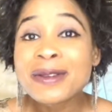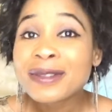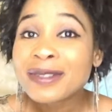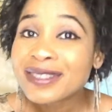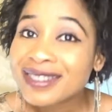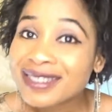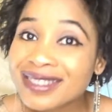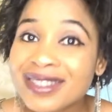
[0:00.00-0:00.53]

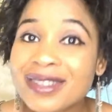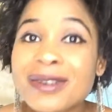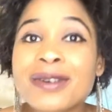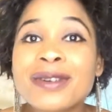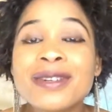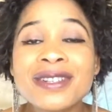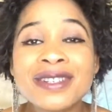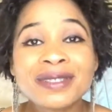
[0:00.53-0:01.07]

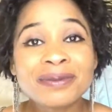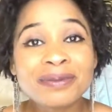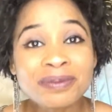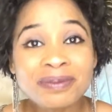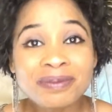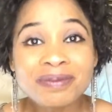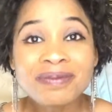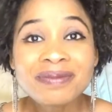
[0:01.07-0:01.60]
So
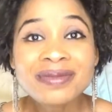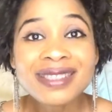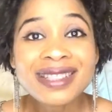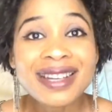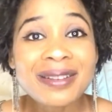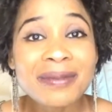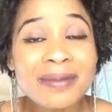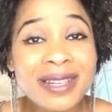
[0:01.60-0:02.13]

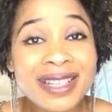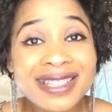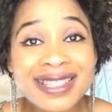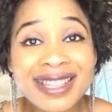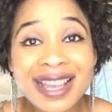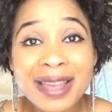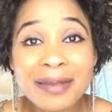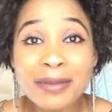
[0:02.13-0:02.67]
please
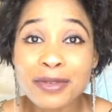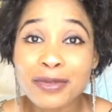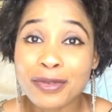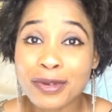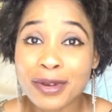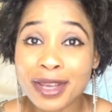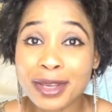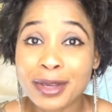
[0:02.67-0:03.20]
guys,
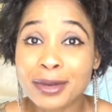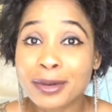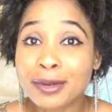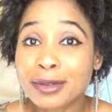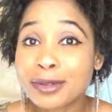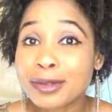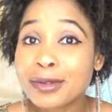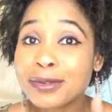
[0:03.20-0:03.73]
before I
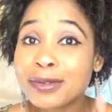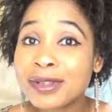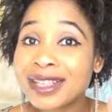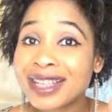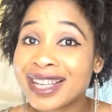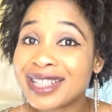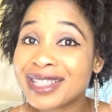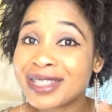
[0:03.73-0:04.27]
go, don't
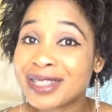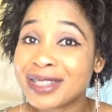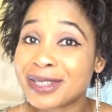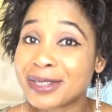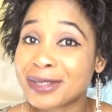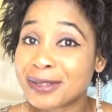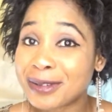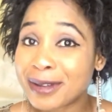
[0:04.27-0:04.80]
forget to
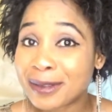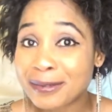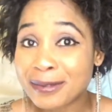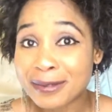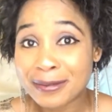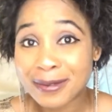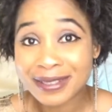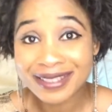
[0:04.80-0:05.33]
subscribe
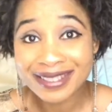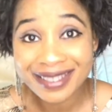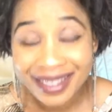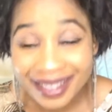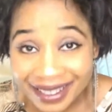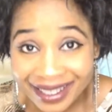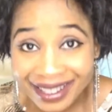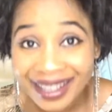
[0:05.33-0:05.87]
to my
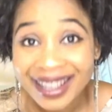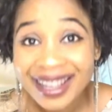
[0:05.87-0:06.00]
channel,